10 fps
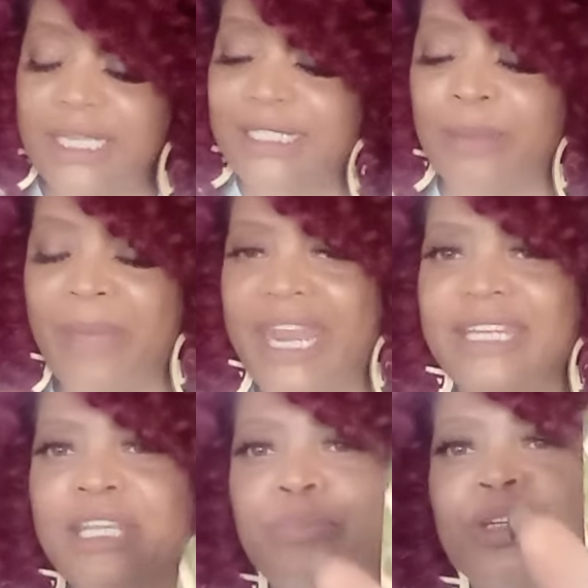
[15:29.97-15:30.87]
somebody
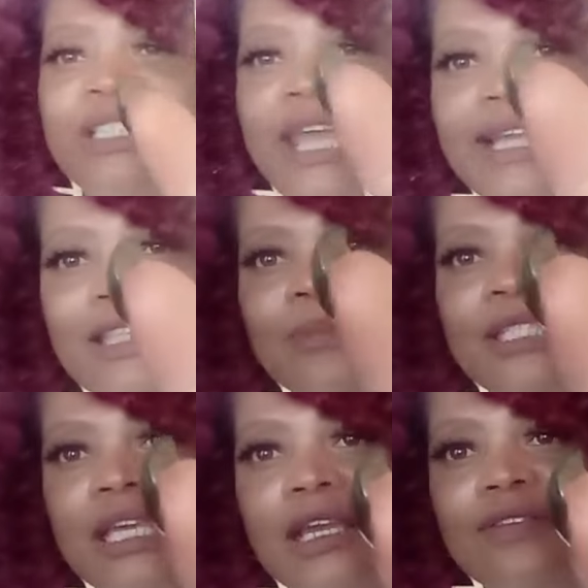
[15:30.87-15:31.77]
didn't protect
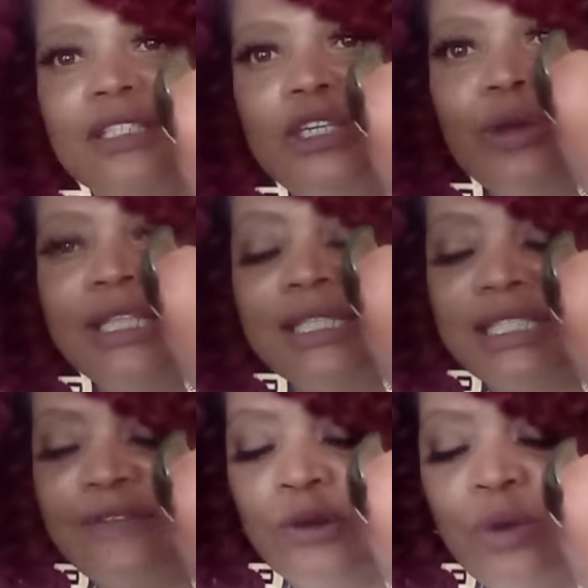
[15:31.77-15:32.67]
themselves. See, you got the
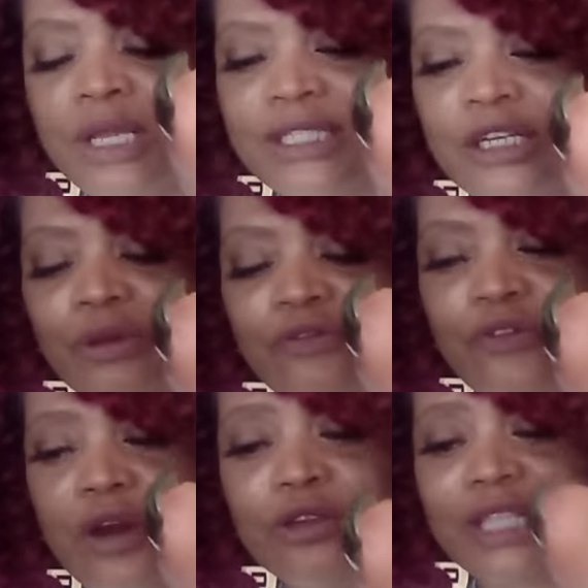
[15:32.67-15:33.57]
Seven of Wands in the
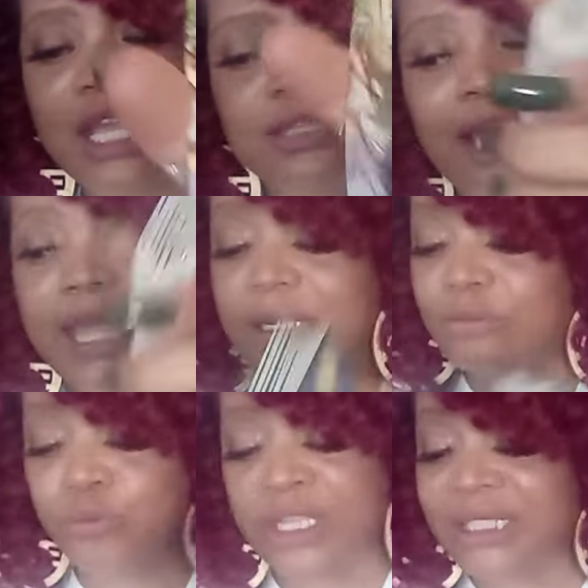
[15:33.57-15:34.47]
reverse.
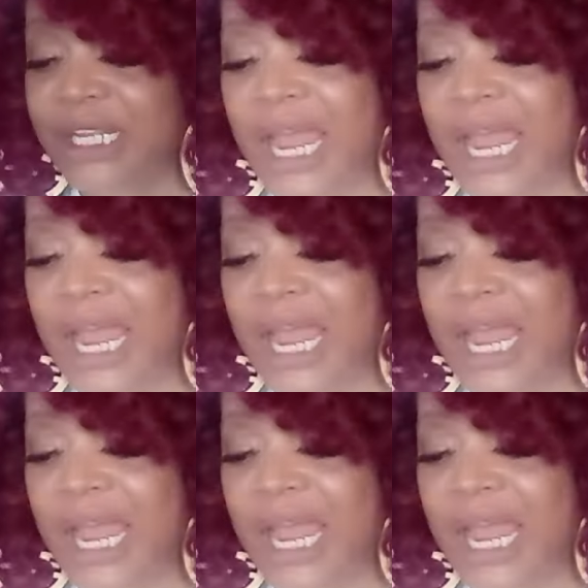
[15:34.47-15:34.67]
They risked it